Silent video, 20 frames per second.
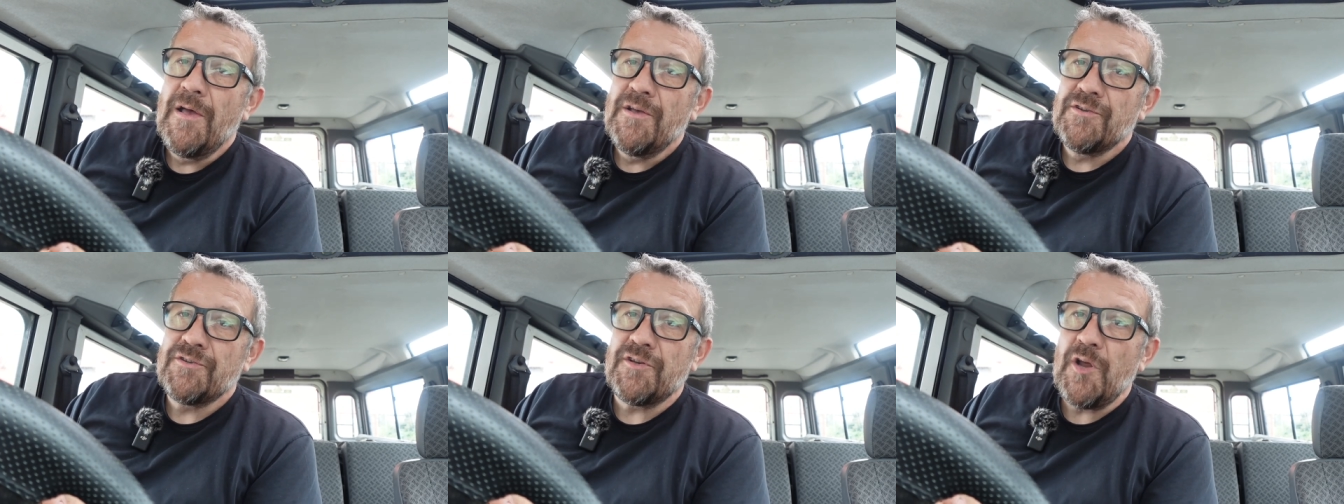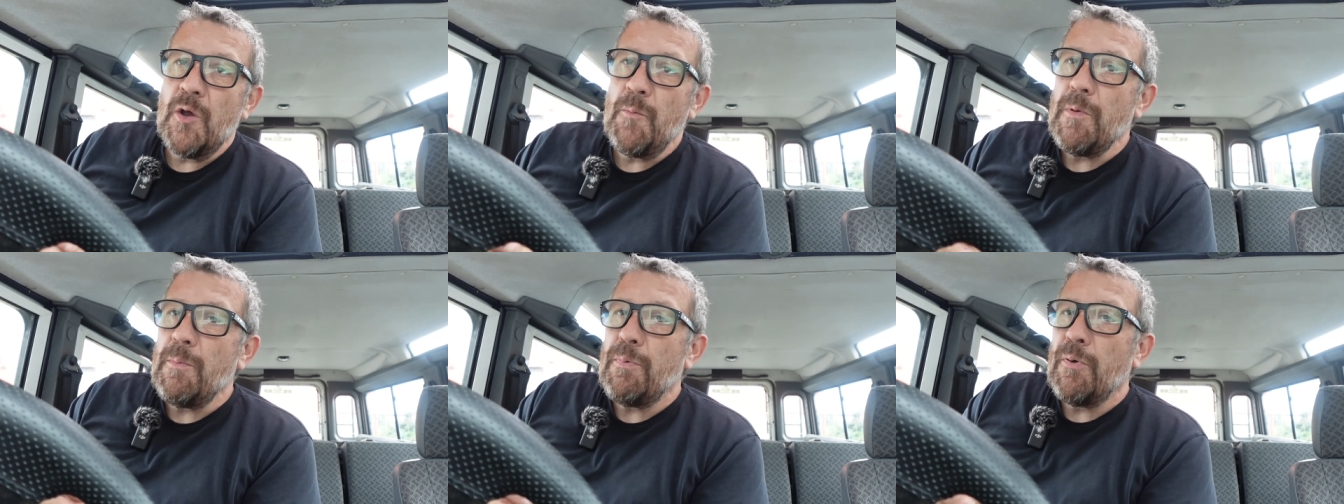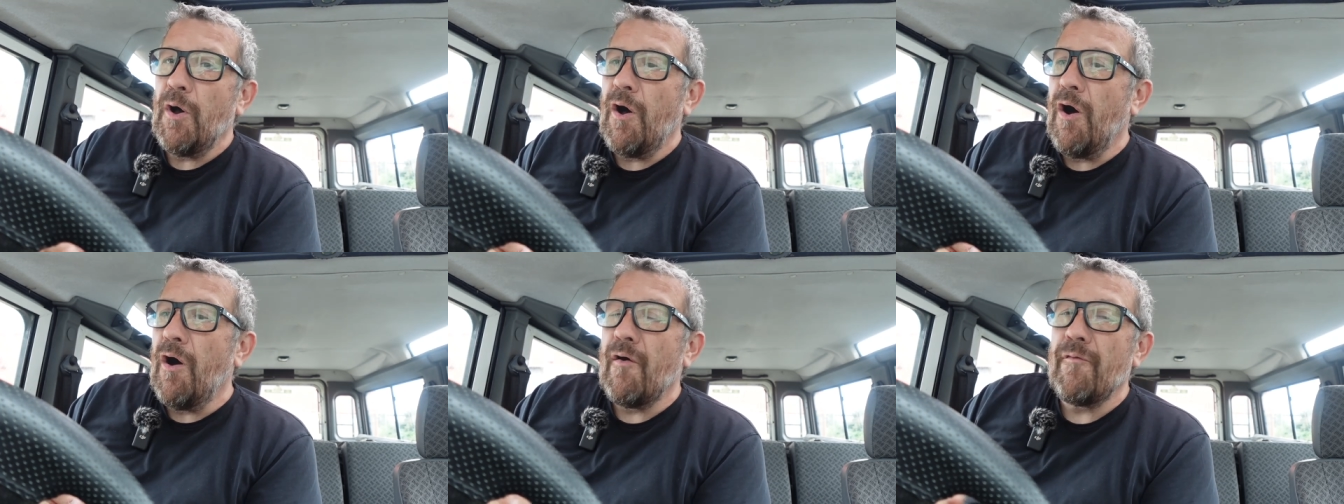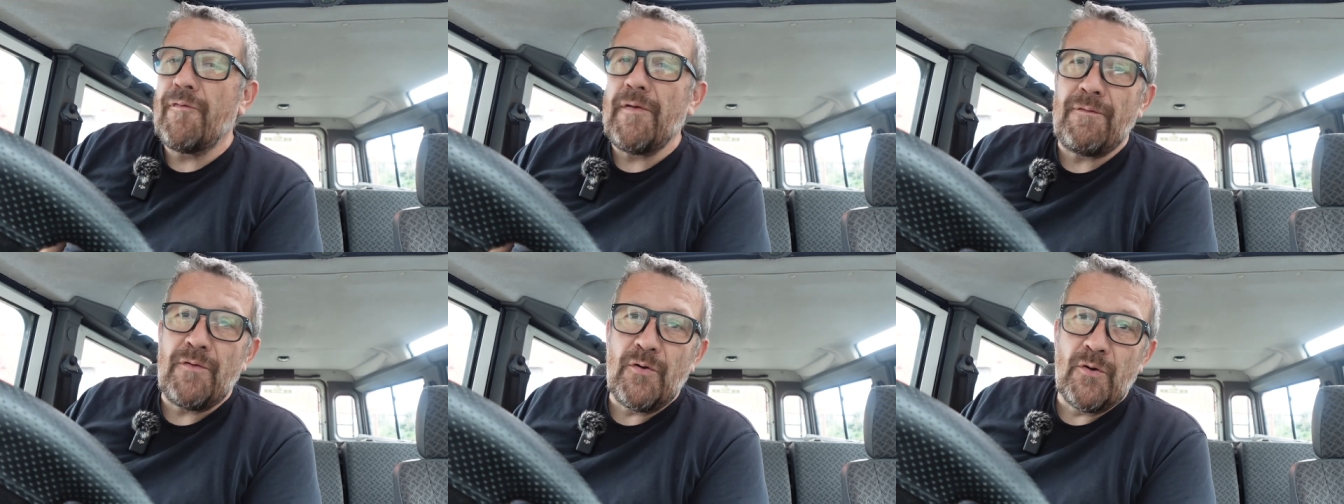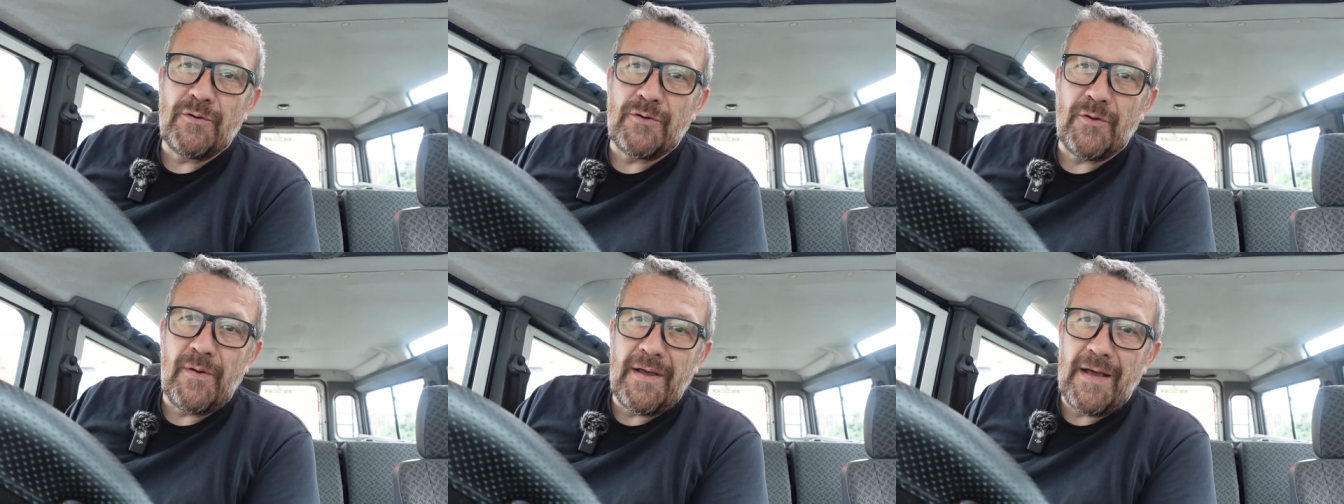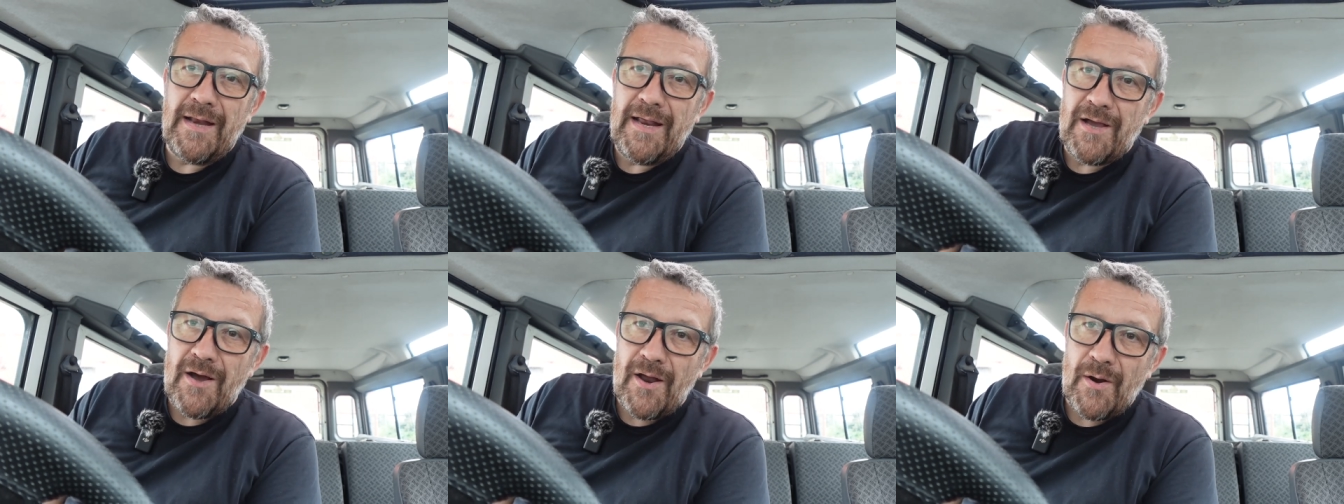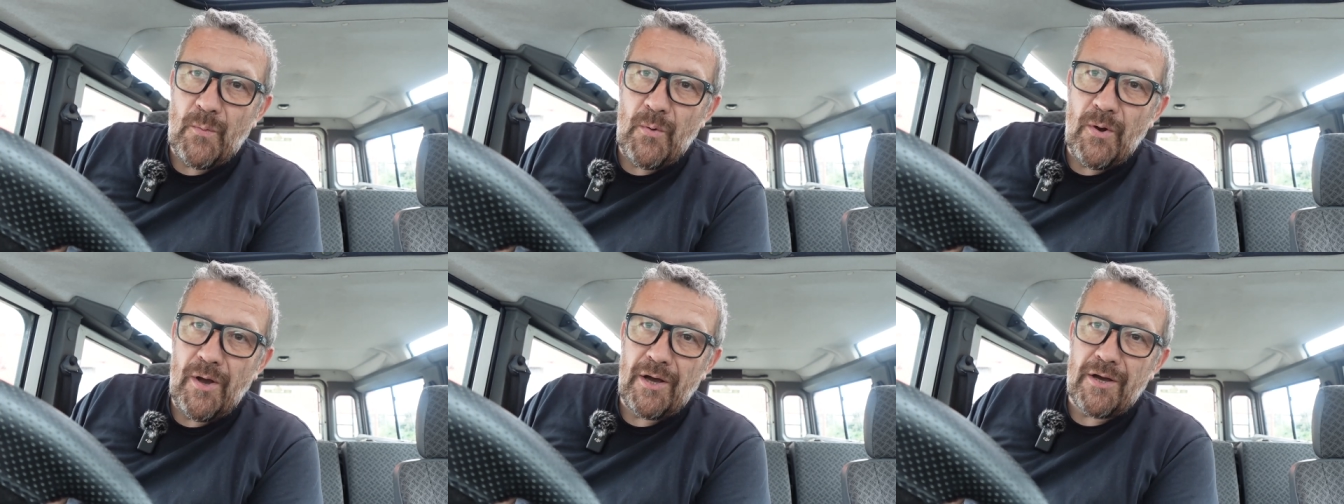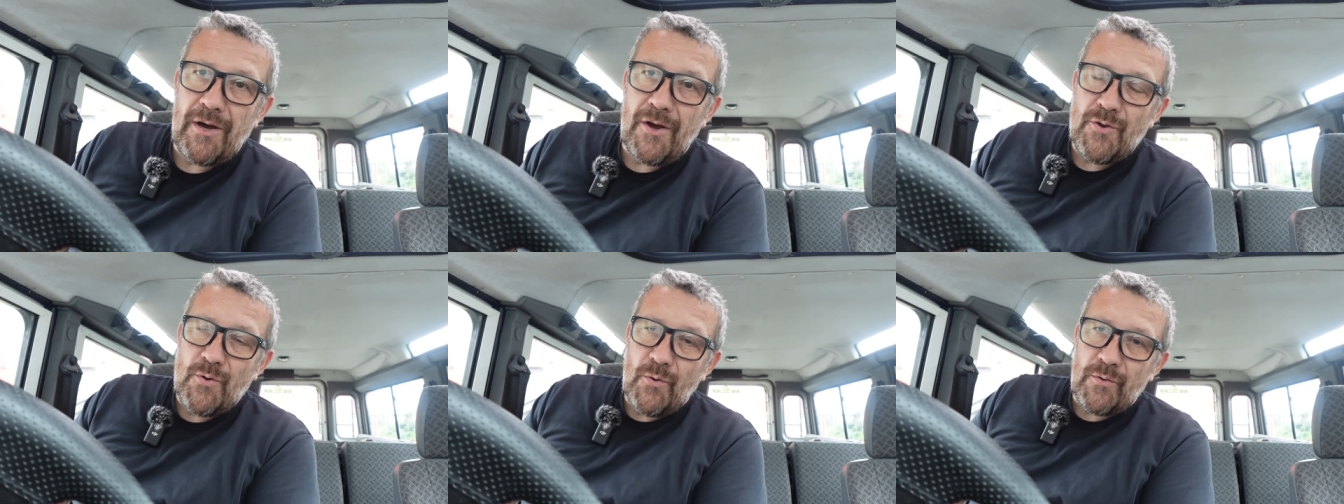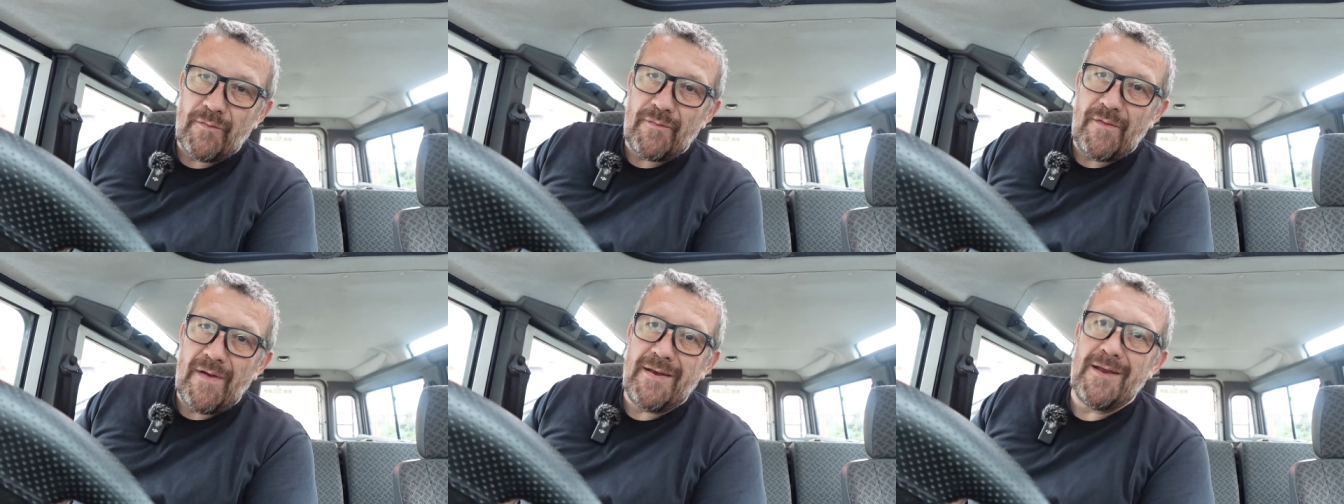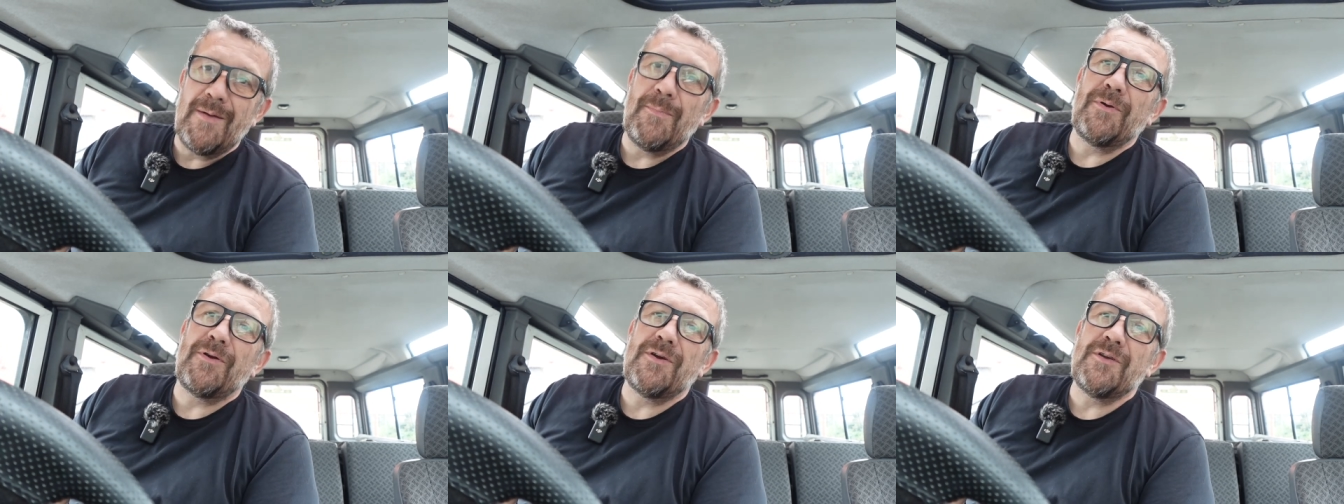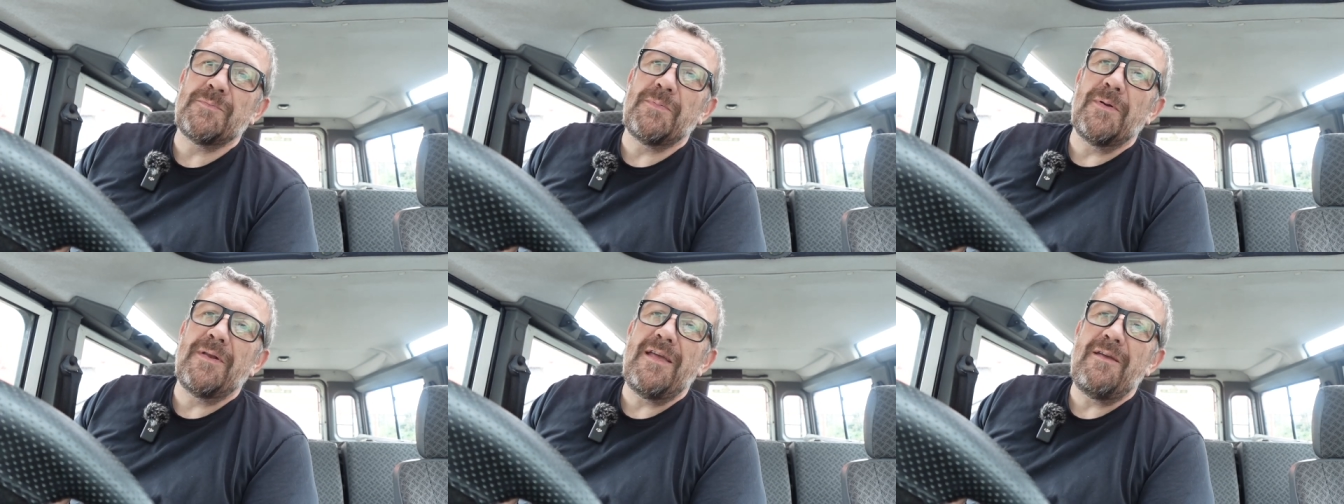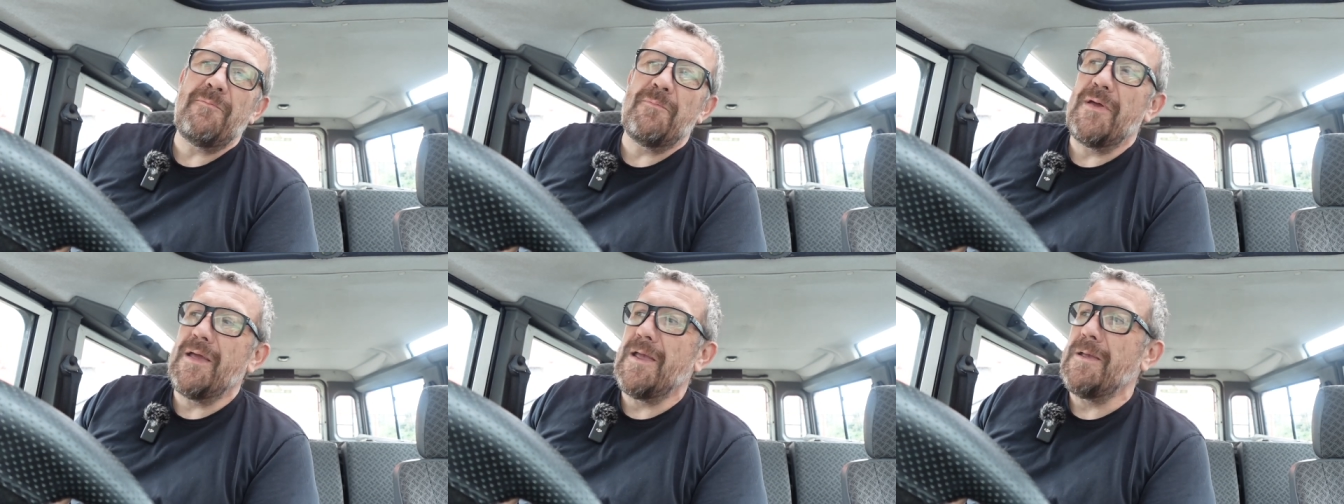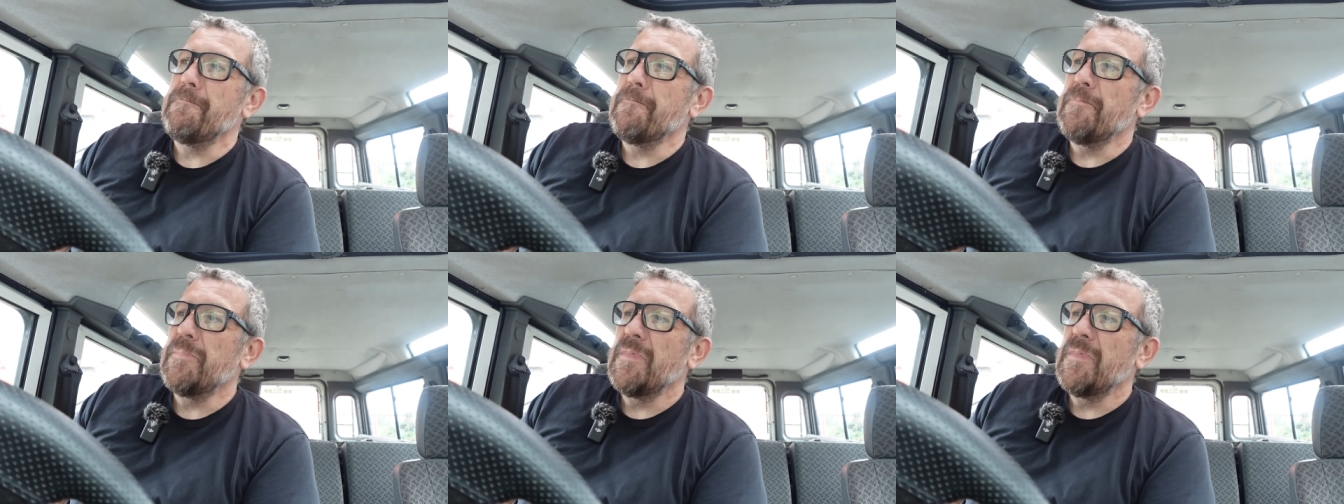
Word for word: So don't don't be put off if you're doing any kind of work on your Defender because believe me,